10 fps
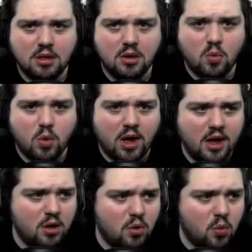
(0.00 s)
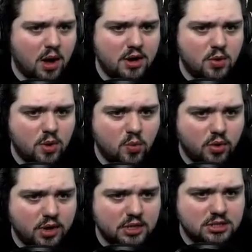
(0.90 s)
Why, oh why do we
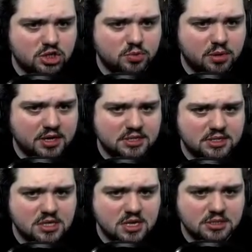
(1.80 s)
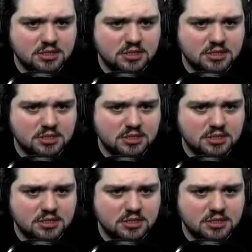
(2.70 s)
work in such a place as this?